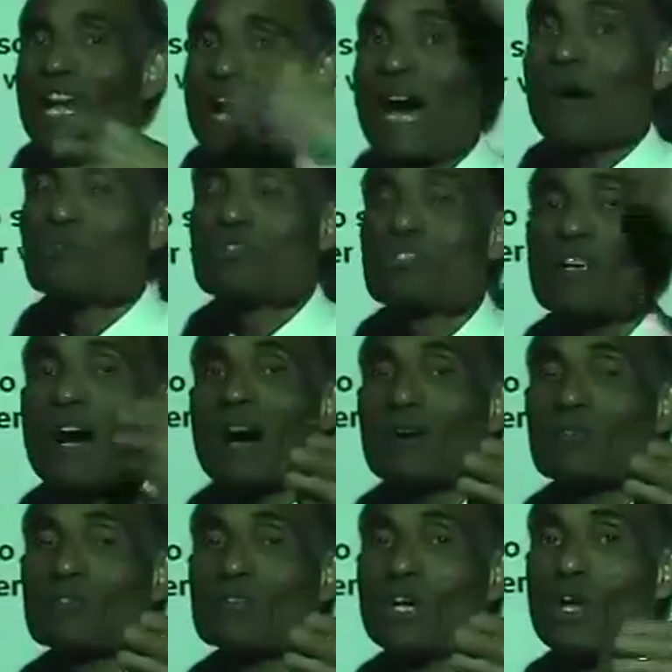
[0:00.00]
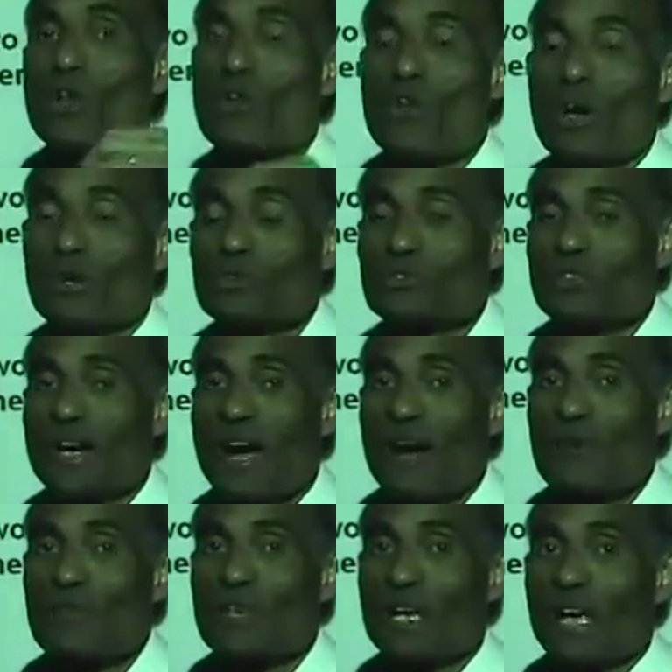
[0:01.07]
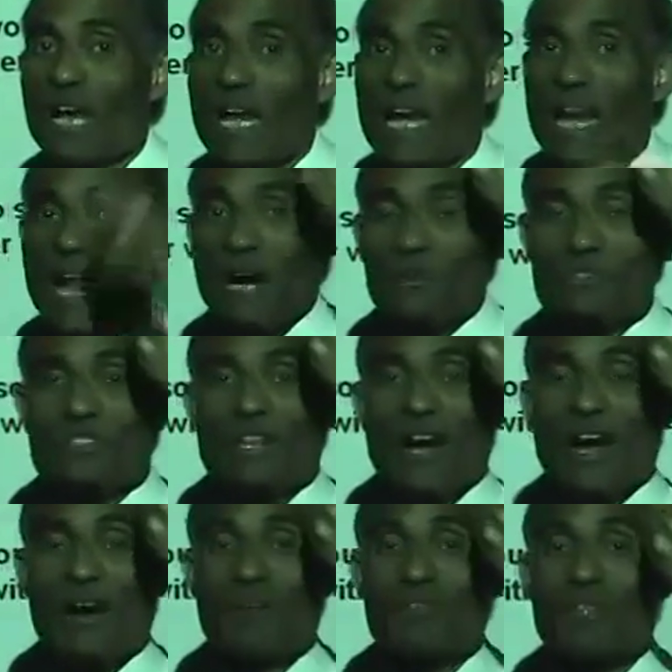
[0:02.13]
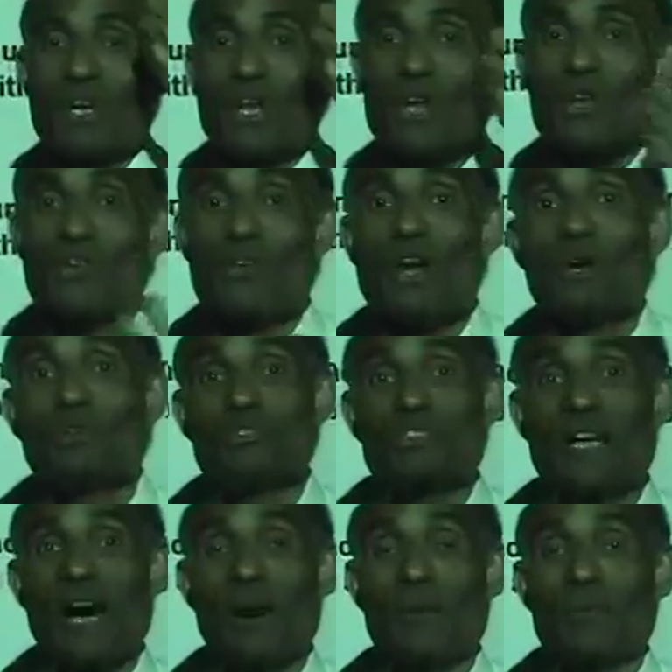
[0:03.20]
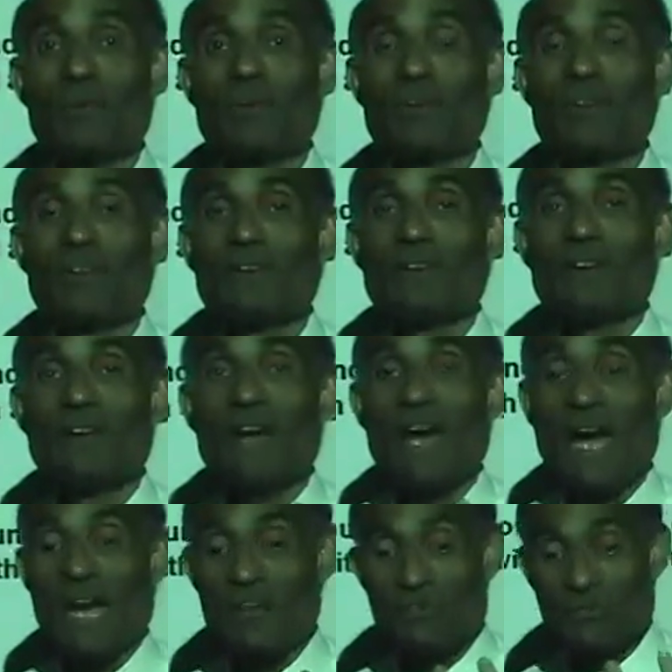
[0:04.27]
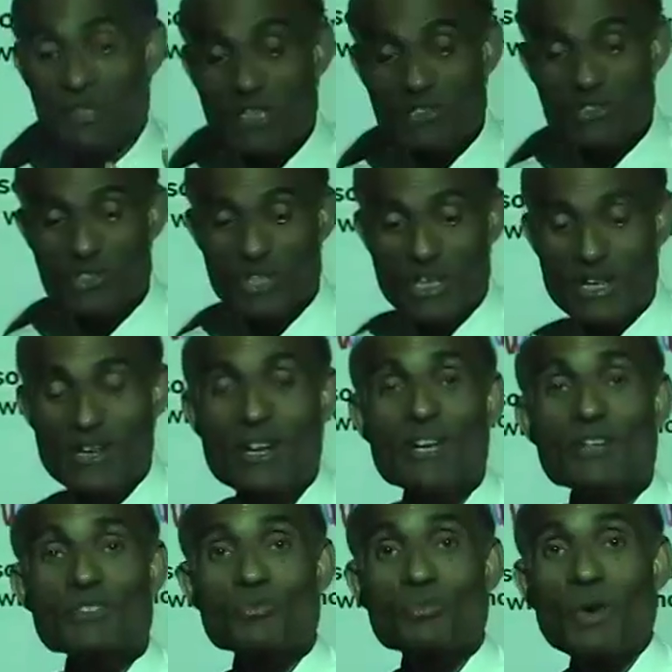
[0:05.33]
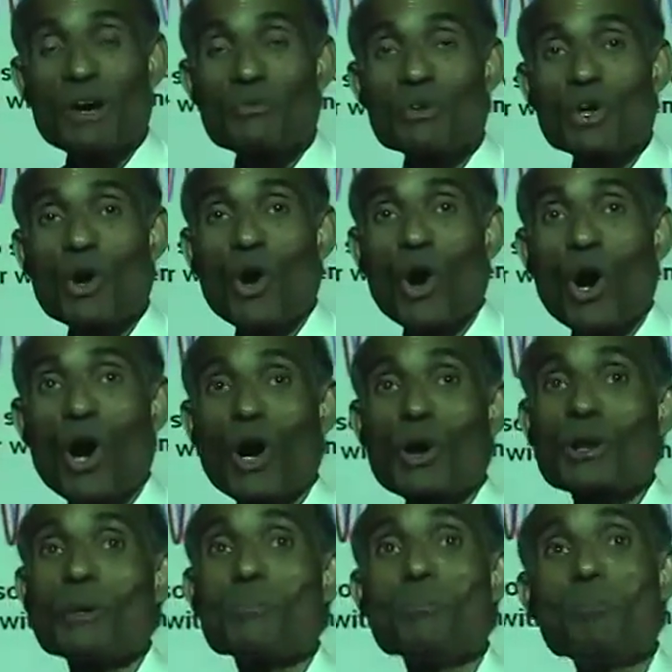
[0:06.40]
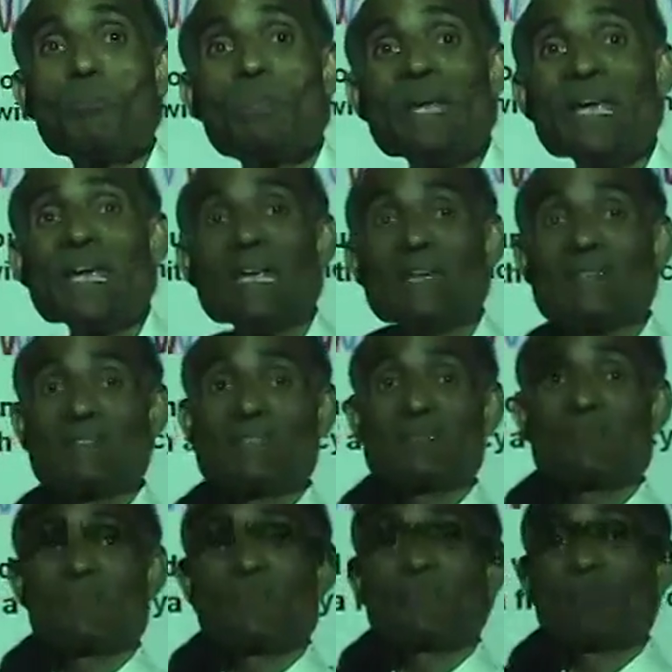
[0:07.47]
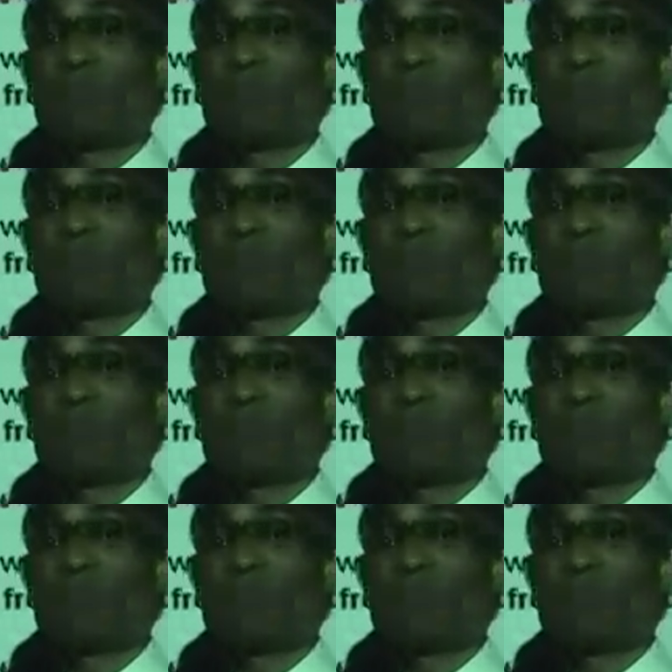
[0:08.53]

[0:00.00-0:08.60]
loud sound, no sound, loud sound, no sound. And this is what we call beats.